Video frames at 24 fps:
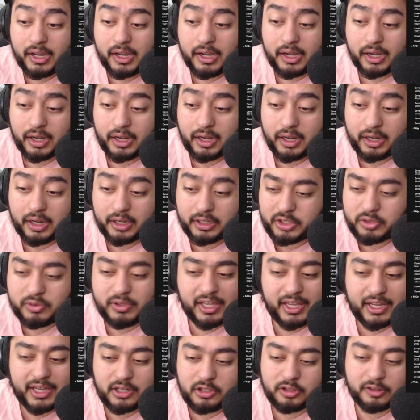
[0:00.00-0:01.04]
You
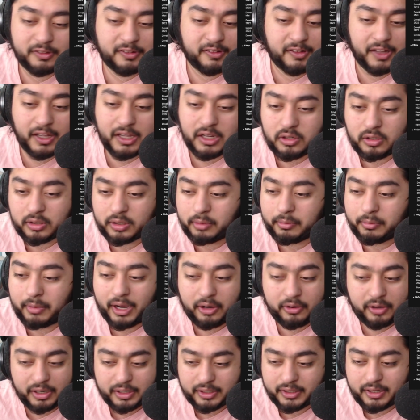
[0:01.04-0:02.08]
can't just cycle them out
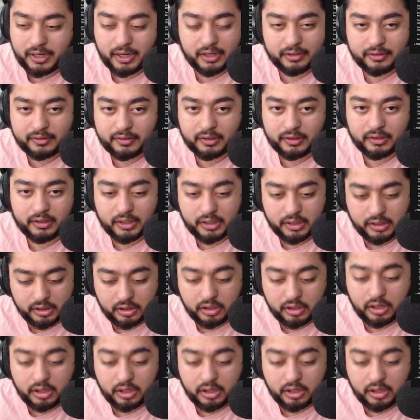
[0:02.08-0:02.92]
and constantly,